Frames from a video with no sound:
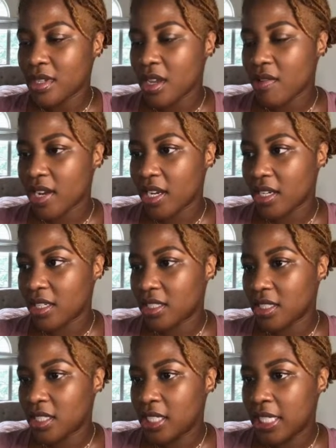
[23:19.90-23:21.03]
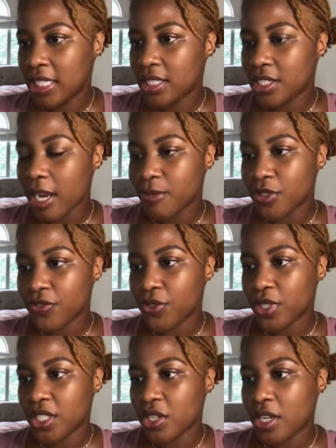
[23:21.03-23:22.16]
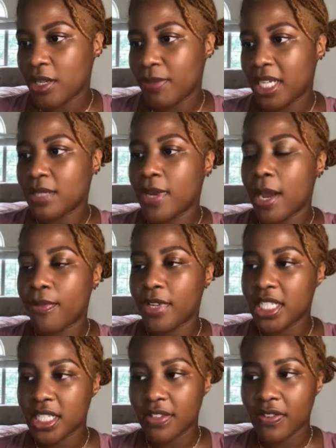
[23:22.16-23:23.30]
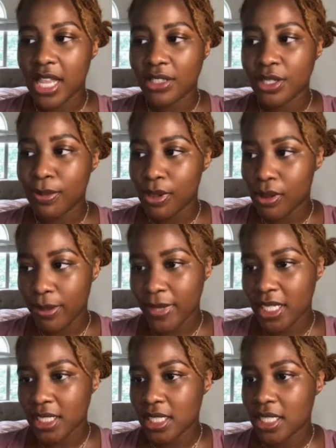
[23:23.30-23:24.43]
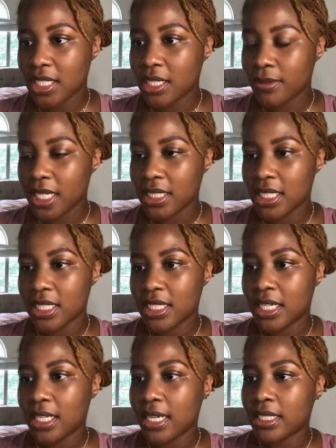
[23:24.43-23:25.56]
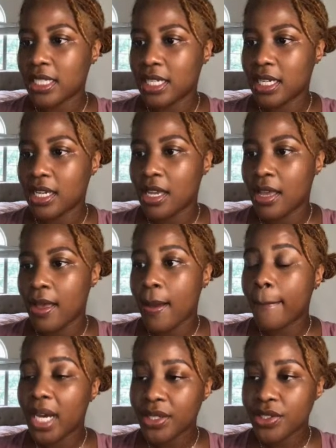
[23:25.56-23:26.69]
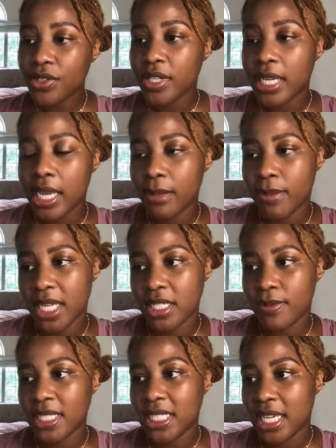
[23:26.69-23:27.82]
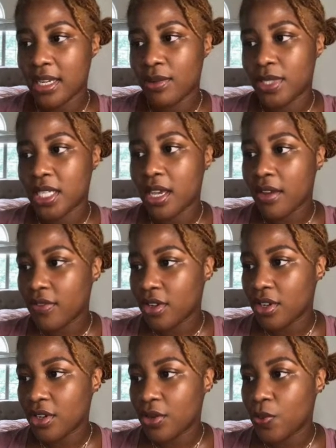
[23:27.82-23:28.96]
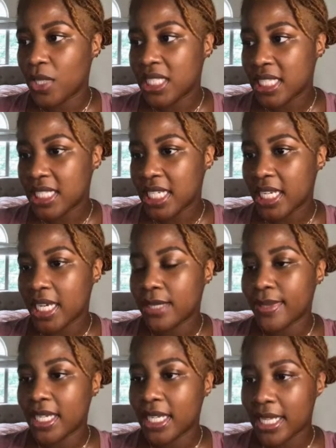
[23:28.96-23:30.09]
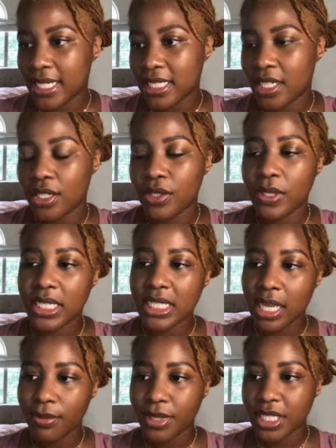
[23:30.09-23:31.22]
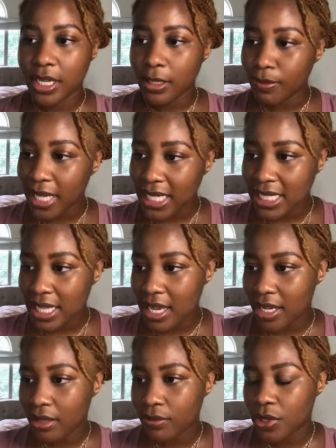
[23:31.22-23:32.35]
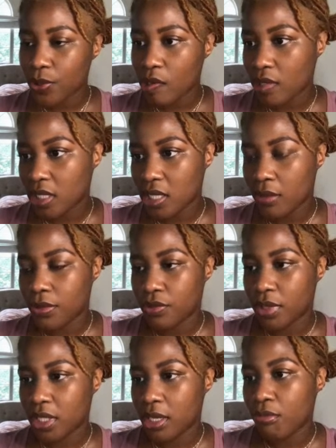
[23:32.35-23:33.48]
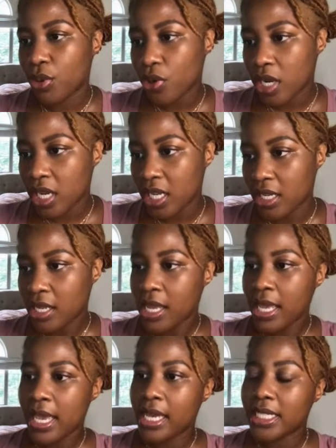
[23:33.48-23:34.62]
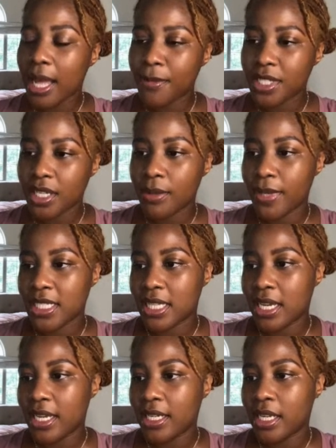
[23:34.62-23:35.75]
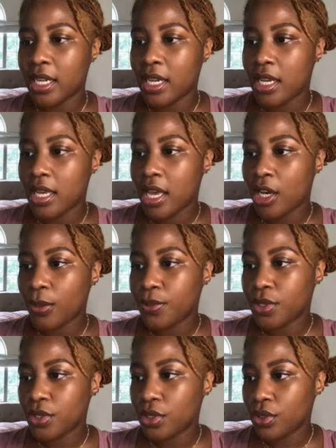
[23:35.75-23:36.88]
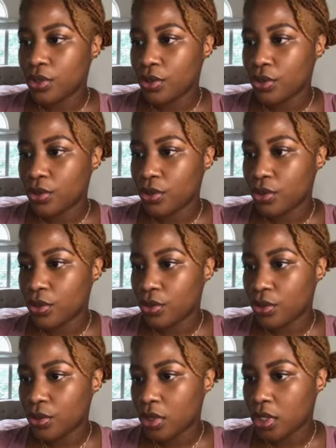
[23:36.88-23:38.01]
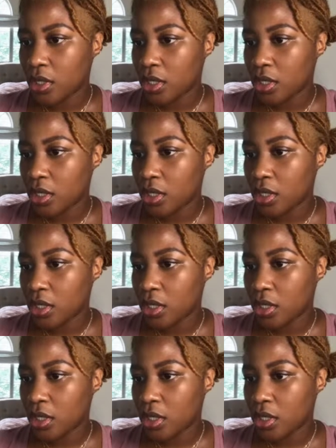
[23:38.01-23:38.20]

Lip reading: All right. This chapter focused on management operations of cloud deployment. The subject is collecting, monitoring, and management data was covered. Once the data has been collected, you can establish a baseline, which we already said was really important. Establishing a baseline helps you